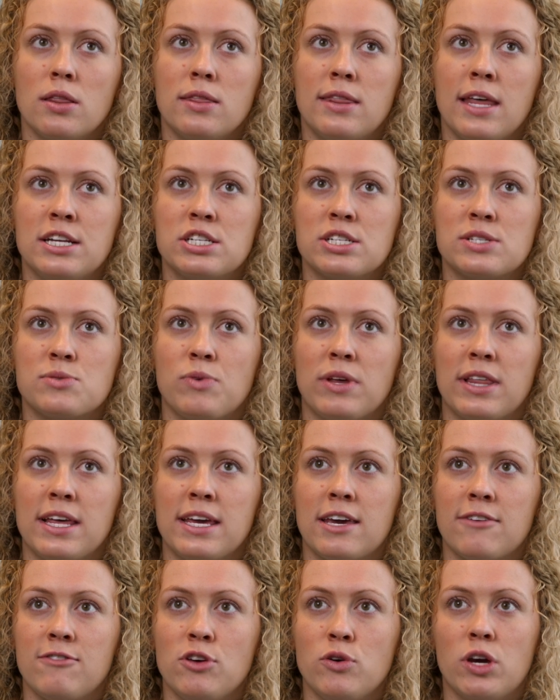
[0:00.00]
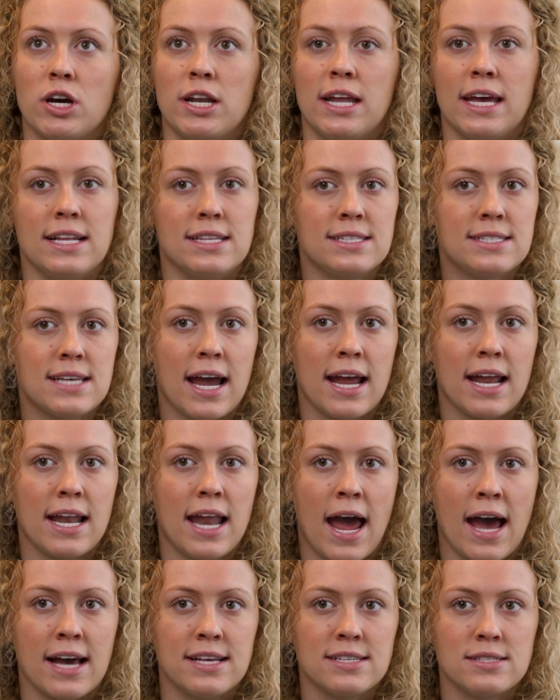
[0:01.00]
They just really give you good insight
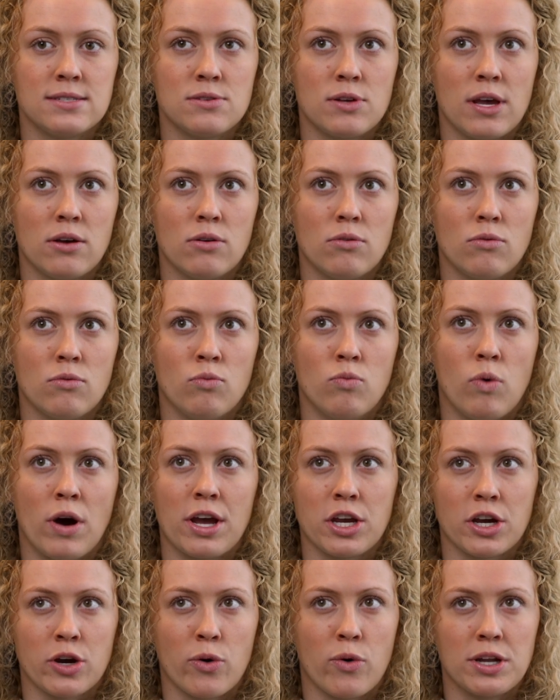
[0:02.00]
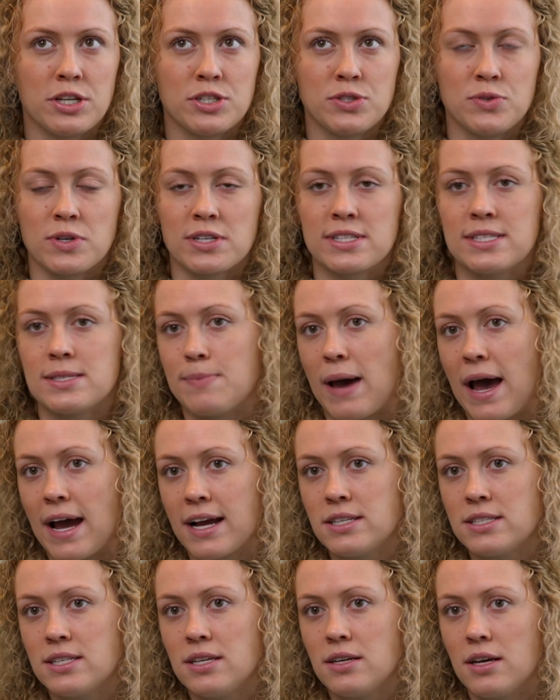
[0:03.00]
as what you're going to
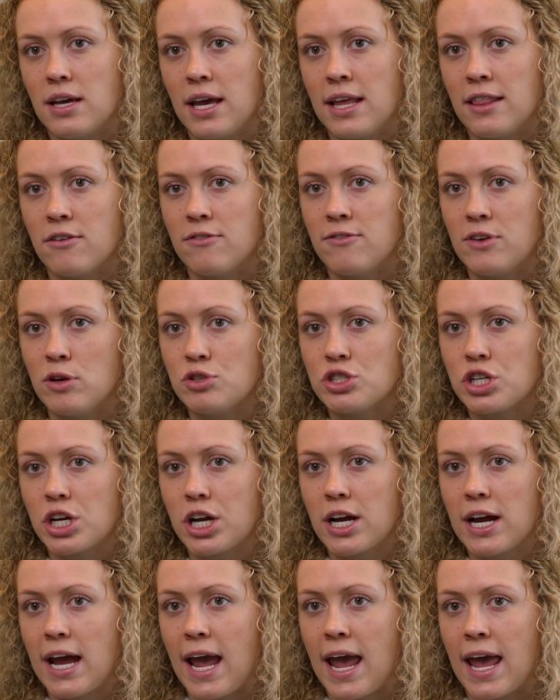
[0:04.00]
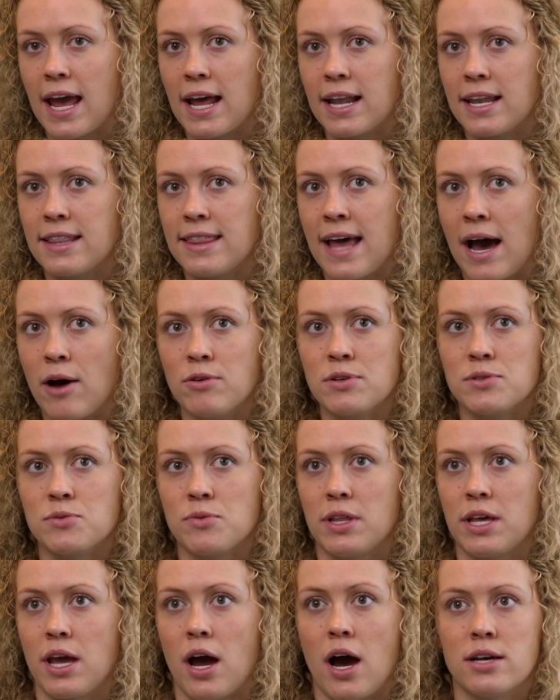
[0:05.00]
expect in the future and that was
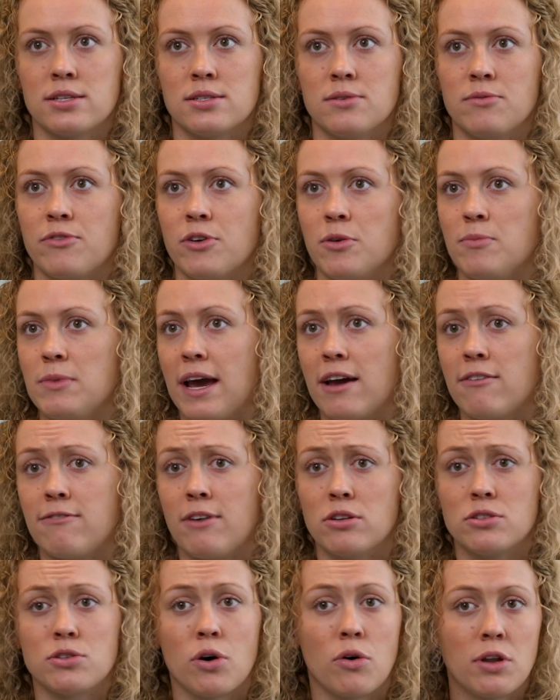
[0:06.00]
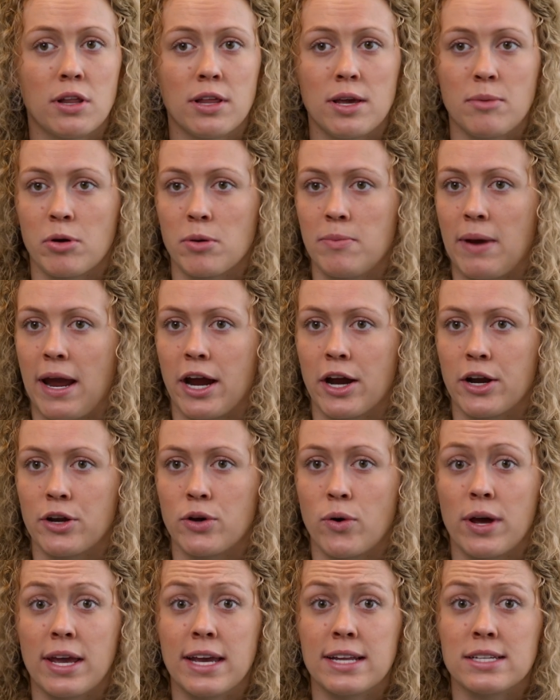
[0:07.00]
really awesome for me. I felt totally prepared
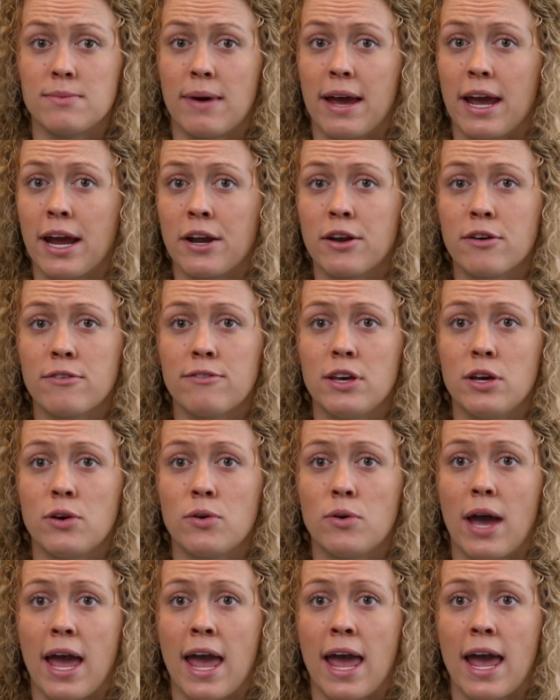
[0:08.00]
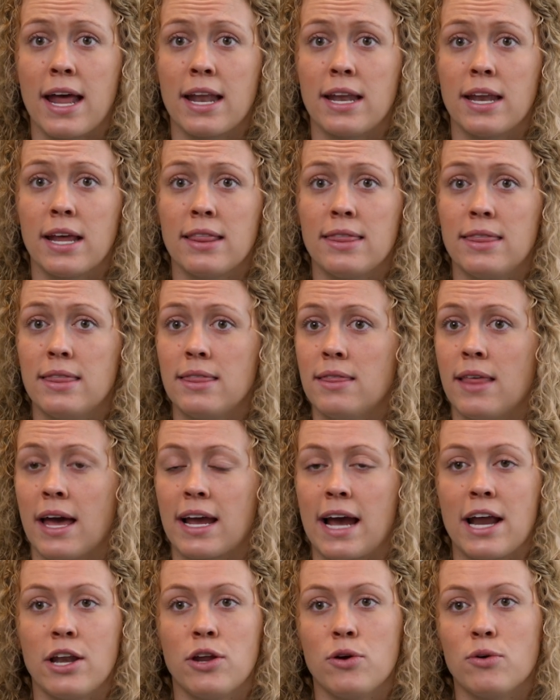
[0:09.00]
going into my interview and
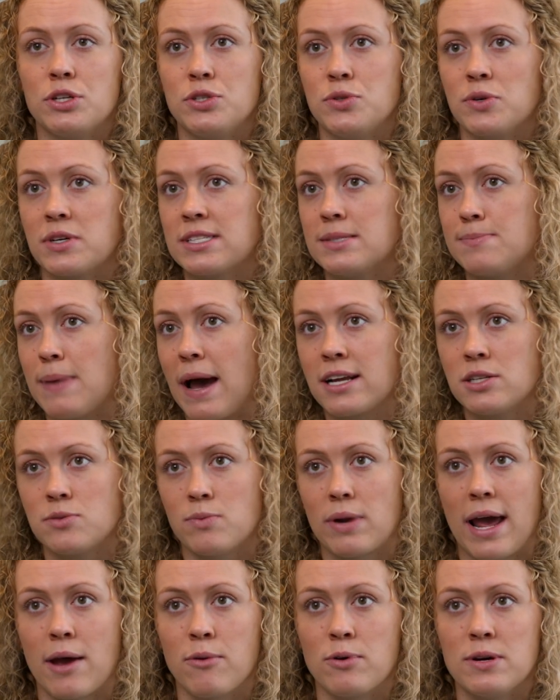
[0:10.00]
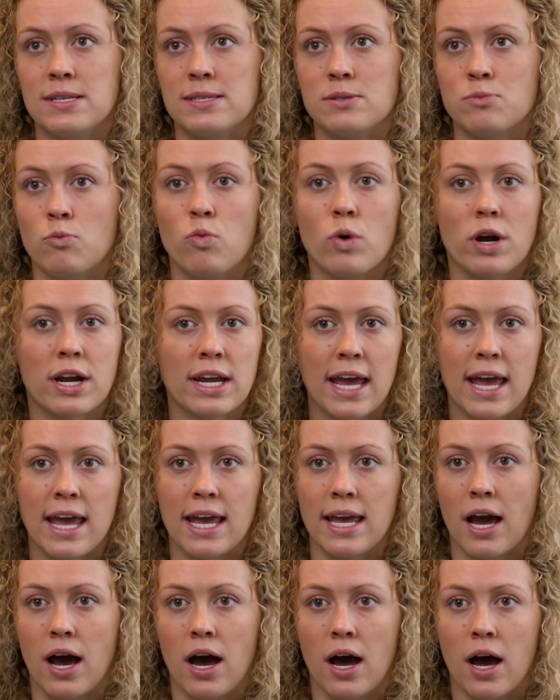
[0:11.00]
like I knew what to expect when I was
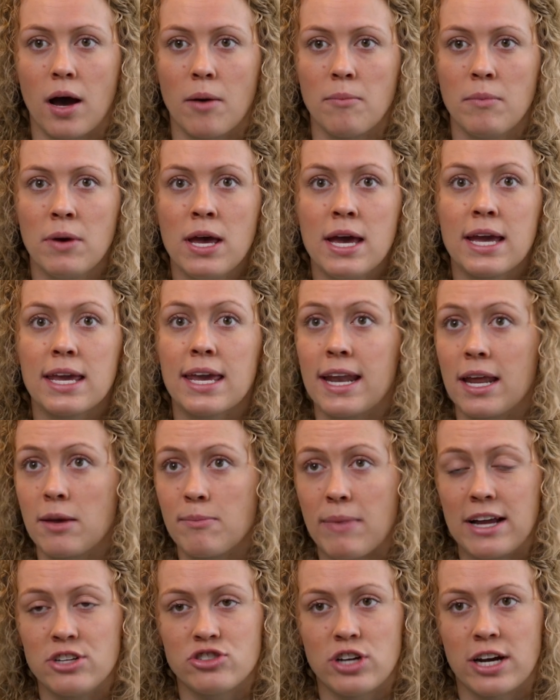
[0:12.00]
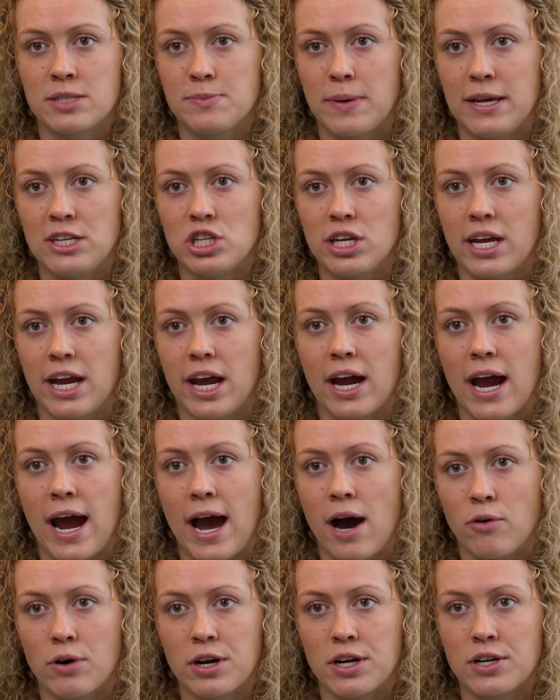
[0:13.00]
working um, getting my direct patient care
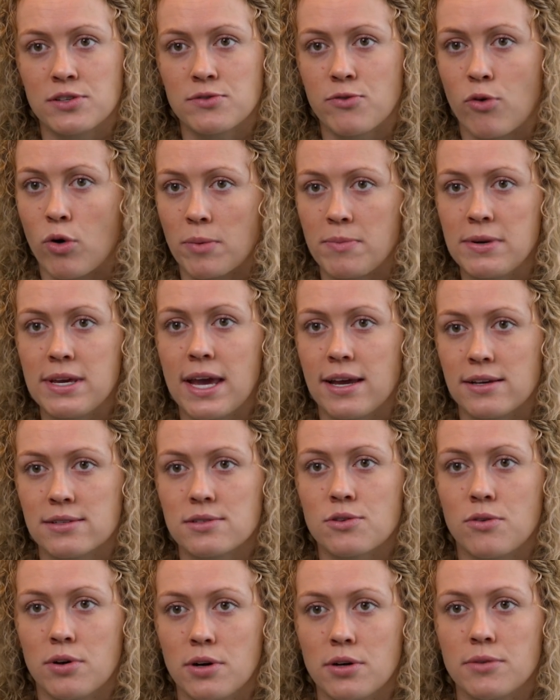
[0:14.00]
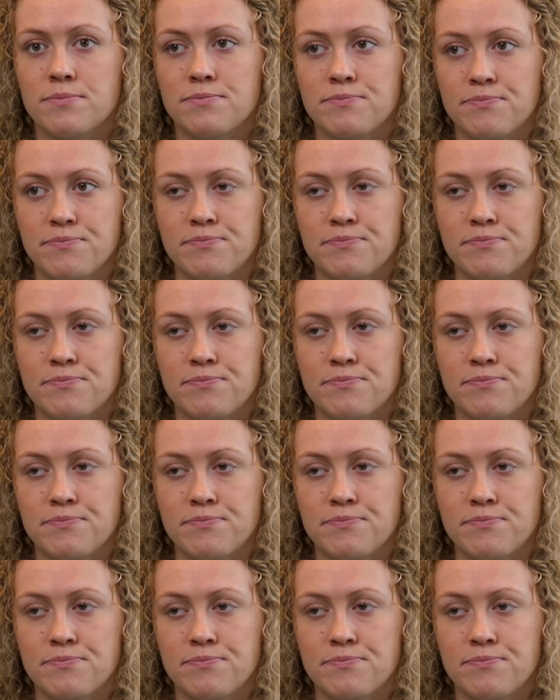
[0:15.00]
hours for PA school.